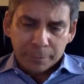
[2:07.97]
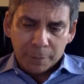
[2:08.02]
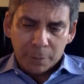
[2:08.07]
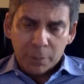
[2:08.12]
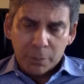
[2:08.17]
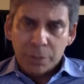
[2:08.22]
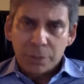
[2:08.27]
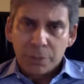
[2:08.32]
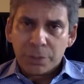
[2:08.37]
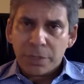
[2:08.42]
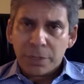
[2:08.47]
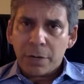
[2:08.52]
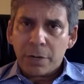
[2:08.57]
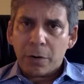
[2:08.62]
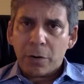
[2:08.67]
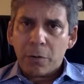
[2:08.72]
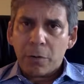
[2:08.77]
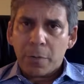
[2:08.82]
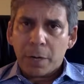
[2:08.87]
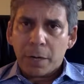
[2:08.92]
With your
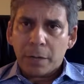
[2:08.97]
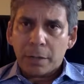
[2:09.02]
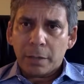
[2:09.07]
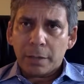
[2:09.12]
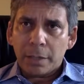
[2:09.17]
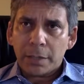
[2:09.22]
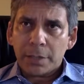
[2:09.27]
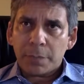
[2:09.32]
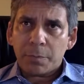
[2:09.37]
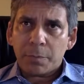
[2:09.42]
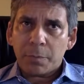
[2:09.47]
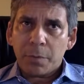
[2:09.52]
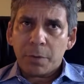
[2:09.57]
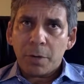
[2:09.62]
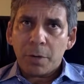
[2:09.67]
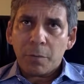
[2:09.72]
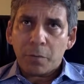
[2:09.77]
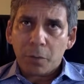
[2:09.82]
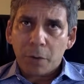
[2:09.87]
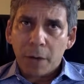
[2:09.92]
CRO model, that's
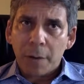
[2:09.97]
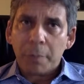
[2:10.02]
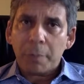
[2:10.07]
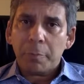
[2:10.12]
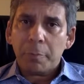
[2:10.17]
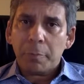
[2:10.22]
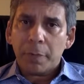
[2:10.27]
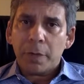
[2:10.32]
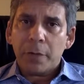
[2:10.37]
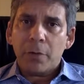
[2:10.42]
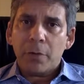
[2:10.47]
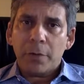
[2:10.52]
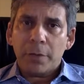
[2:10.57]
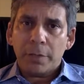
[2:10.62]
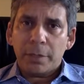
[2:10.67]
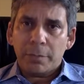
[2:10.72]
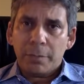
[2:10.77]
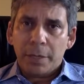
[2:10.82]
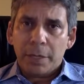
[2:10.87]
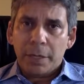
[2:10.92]
probably going
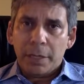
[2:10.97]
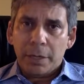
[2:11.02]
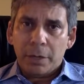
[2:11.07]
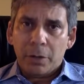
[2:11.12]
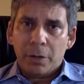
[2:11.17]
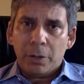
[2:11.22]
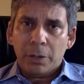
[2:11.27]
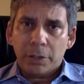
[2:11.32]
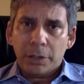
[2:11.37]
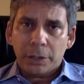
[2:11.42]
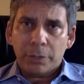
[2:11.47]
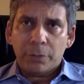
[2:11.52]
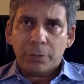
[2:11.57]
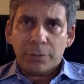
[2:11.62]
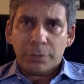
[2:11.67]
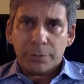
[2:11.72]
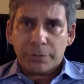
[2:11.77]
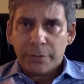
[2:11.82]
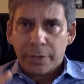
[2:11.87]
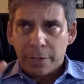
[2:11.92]
to be
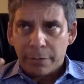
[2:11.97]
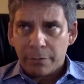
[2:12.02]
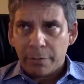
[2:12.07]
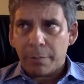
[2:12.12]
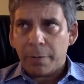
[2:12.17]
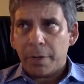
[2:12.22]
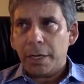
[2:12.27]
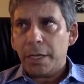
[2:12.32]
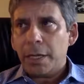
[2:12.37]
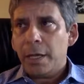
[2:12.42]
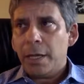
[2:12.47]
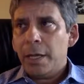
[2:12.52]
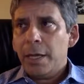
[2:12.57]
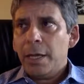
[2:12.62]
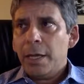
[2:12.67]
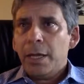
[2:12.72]
all-inclusive, and everybody,